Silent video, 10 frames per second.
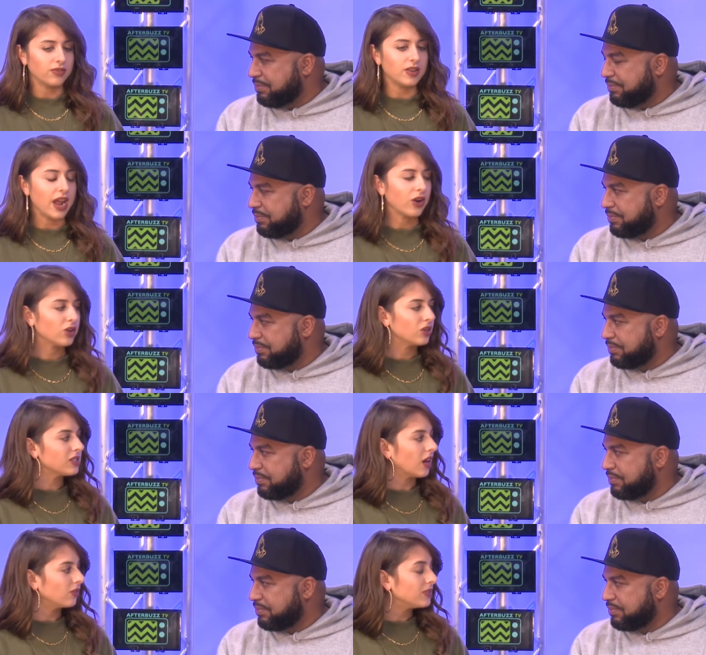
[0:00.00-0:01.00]
Speaker 1: narrow
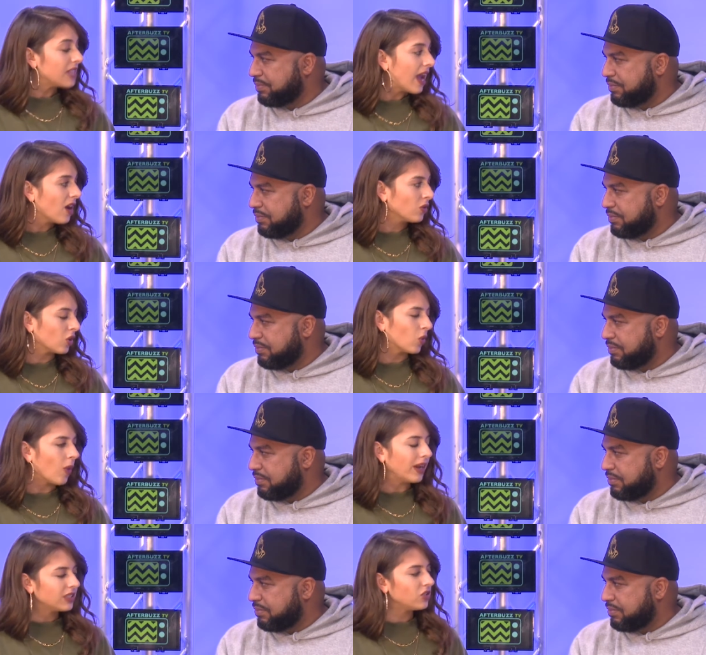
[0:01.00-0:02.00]
yourself down or
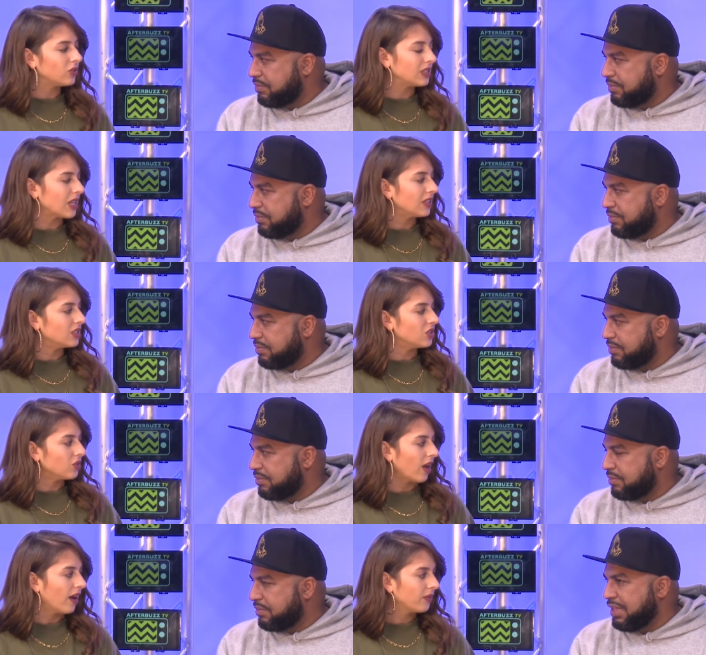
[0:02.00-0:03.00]
why did you decide to do
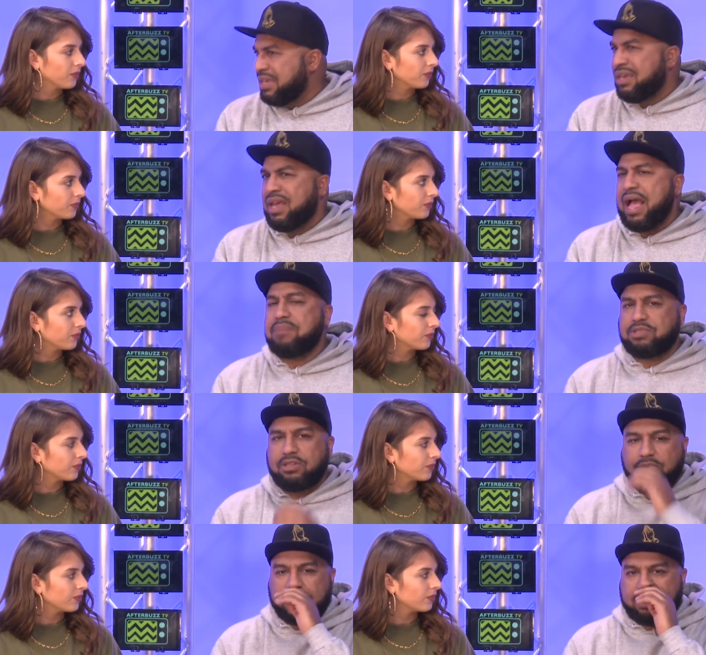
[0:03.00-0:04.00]
that?
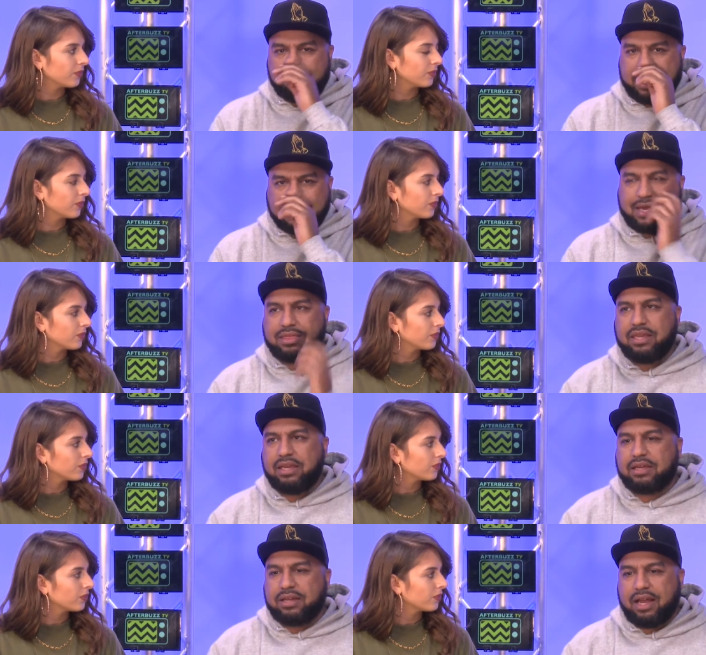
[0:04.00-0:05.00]
Speaker 2: Absolutely, because I
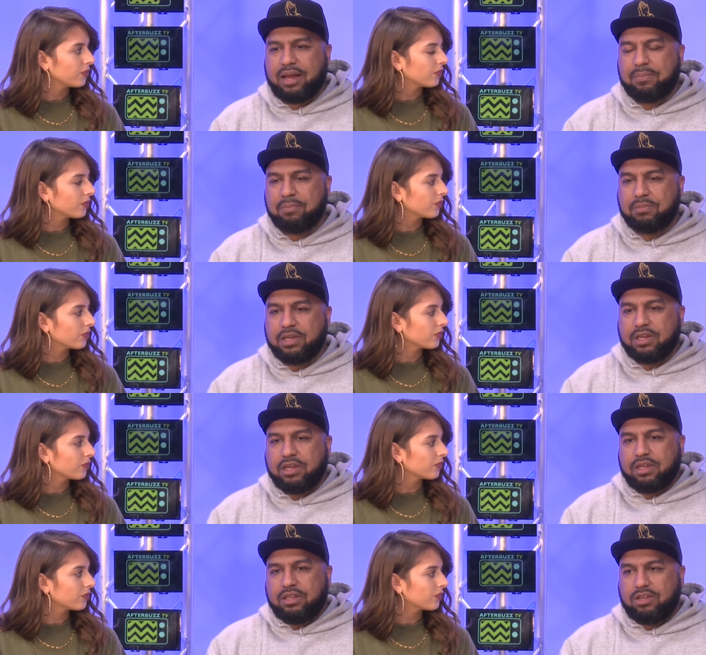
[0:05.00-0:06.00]
think. Um,
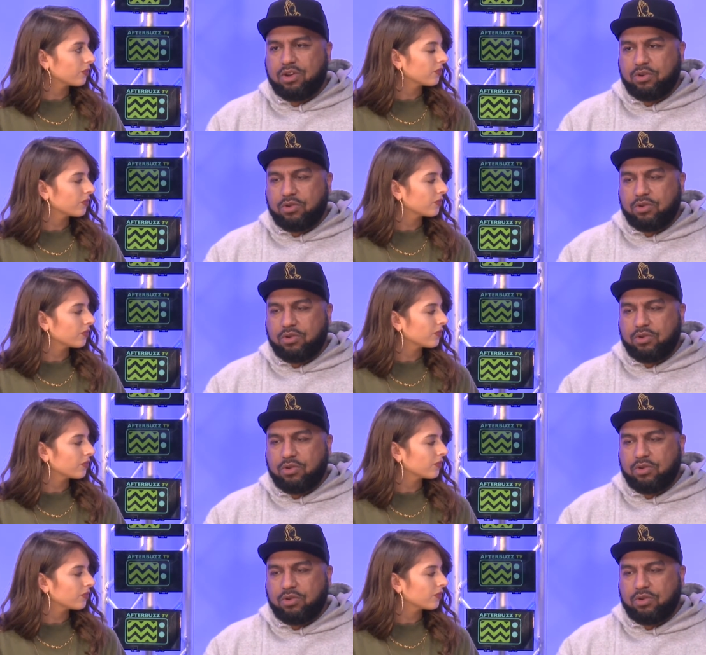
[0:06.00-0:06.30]
you know,